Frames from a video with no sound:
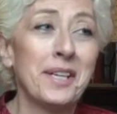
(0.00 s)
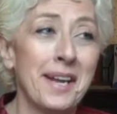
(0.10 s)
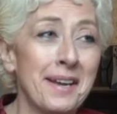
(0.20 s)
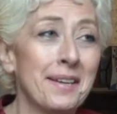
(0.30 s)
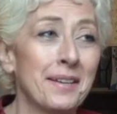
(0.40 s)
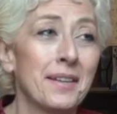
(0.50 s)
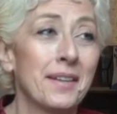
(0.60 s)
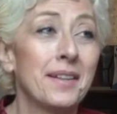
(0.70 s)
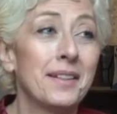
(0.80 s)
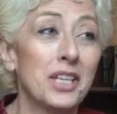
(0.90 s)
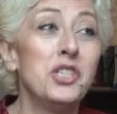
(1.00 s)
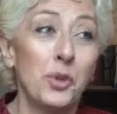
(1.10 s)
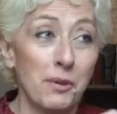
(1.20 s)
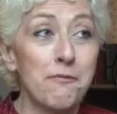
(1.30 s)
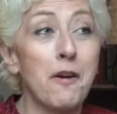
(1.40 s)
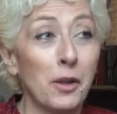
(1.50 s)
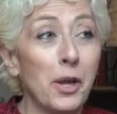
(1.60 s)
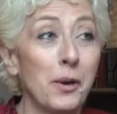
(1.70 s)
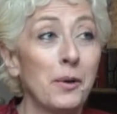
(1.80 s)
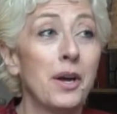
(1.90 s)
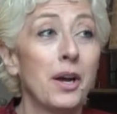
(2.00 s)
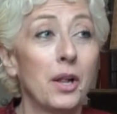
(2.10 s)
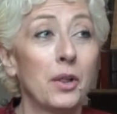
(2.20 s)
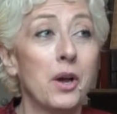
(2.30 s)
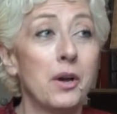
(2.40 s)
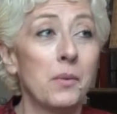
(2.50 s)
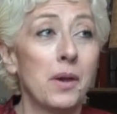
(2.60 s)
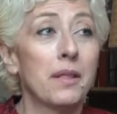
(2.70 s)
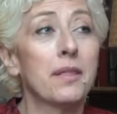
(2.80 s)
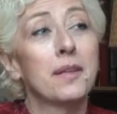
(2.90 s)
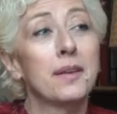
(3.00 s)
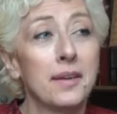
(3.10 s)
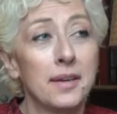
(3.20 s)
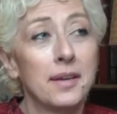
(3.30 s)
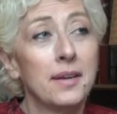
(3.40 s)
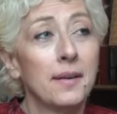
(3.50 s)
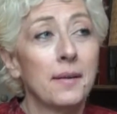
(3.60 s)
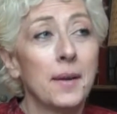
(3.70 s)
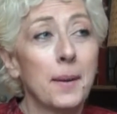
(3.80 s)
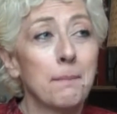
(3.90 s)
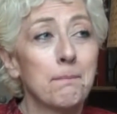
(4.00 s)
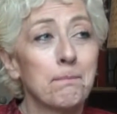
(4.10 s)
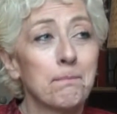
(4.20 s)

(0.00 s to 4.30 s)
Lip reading: and end that you can follow along with. Yeah.